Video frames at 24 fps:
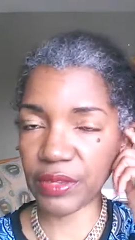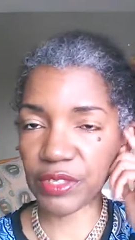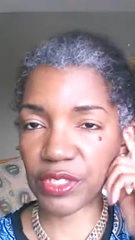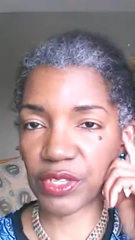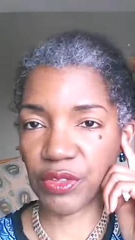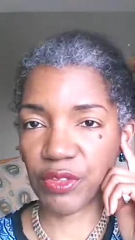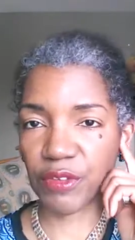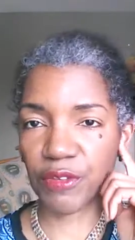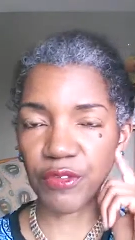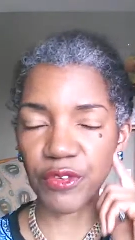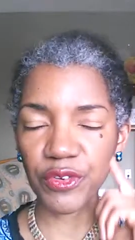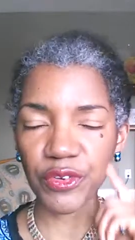So
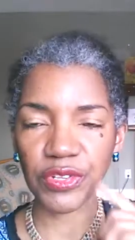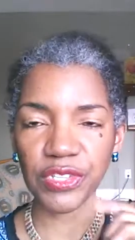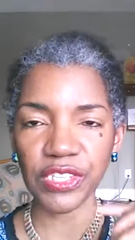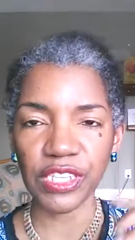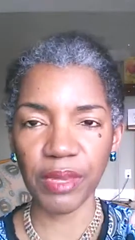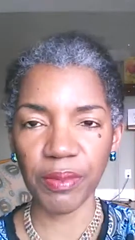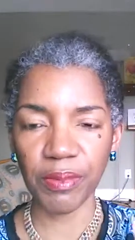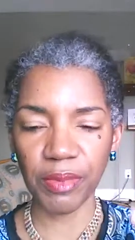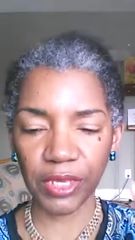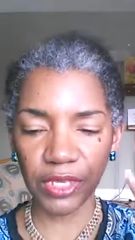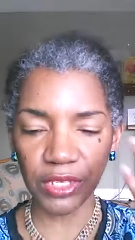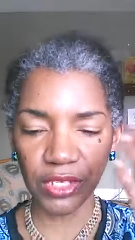the first
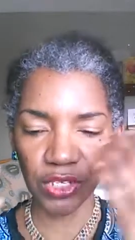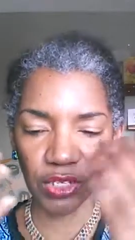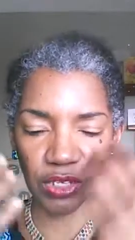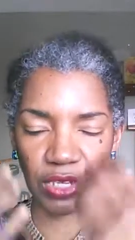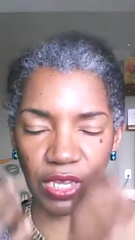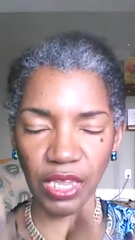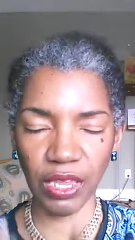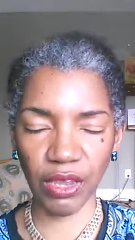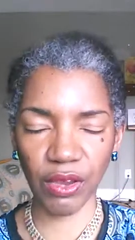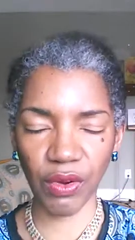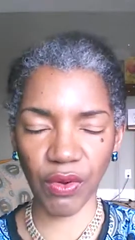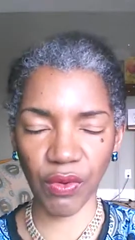step is to
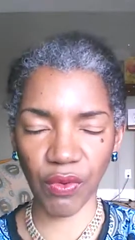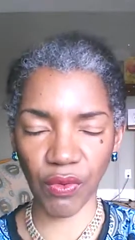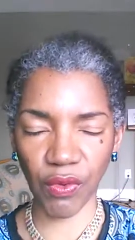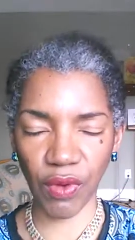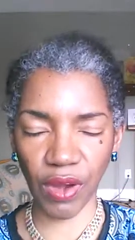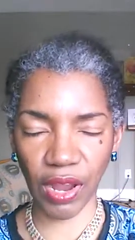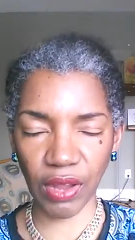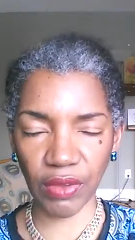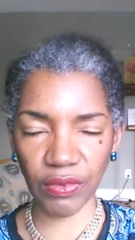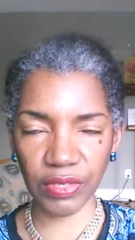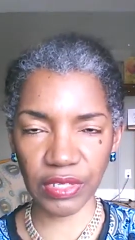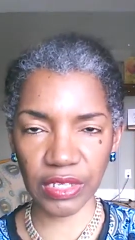get
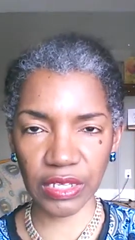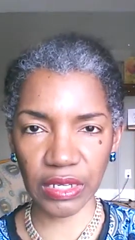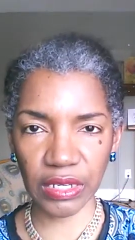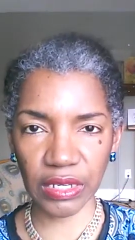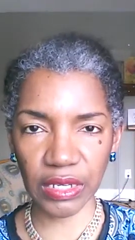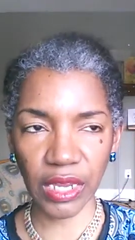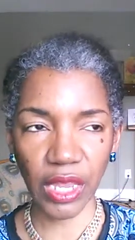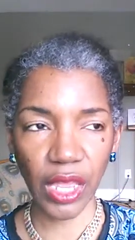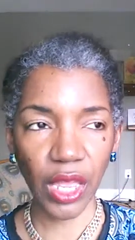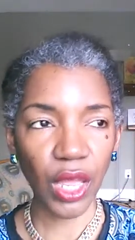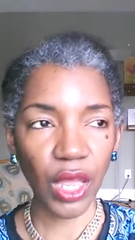grounded.